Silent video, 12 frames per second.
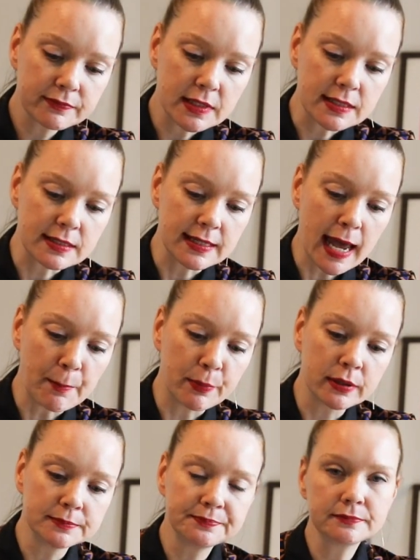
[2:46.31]
snap
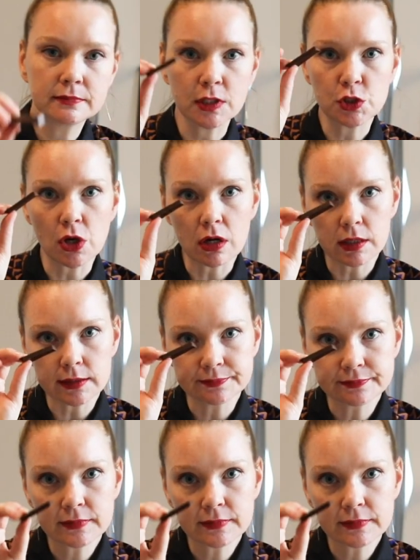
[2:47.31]
the chocolate.